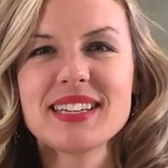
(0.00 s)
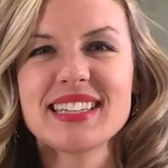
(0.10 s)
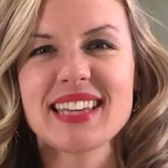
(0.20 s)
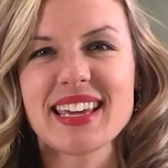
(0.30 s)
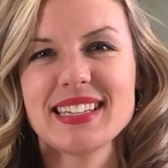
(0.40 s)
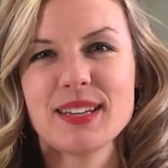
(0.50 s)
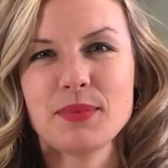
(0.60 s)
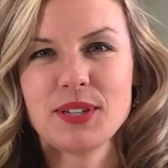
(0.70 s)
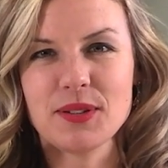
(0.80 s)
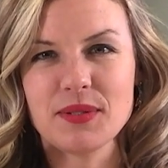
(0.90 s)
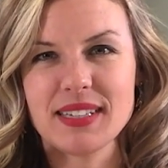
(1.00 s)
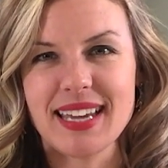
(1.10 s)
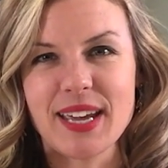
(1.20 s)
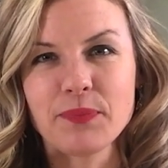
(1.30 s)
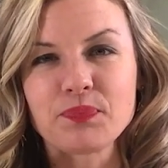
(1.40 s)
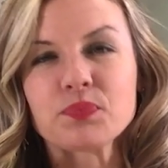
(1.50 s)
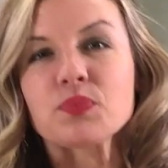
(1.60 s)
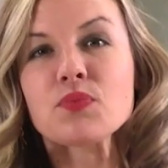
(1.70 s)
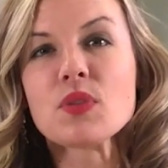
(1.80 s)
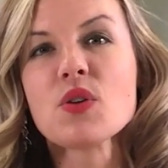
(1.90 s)
Design Tip Tuesday.
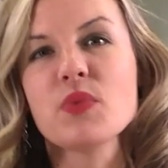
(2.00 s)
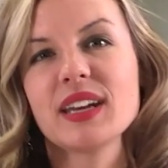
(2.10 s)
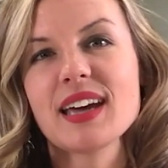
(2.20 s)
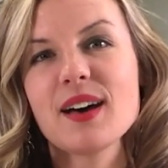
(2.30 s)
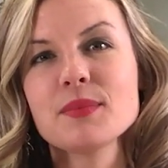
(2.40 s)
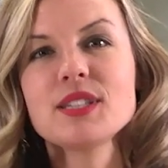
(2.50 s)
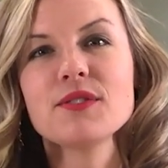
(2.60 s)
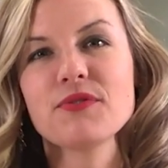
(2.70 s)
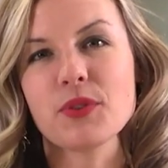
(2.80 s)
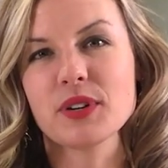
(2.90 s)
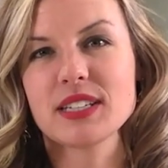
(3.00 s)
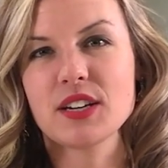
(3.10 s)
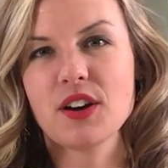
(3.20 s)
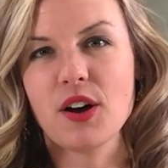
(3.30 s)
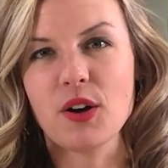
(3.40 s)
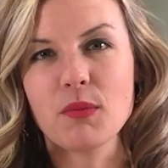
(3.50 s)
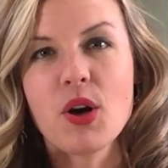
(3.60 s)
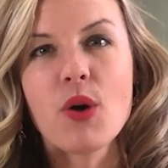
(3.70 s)
When it comes to floors in your home,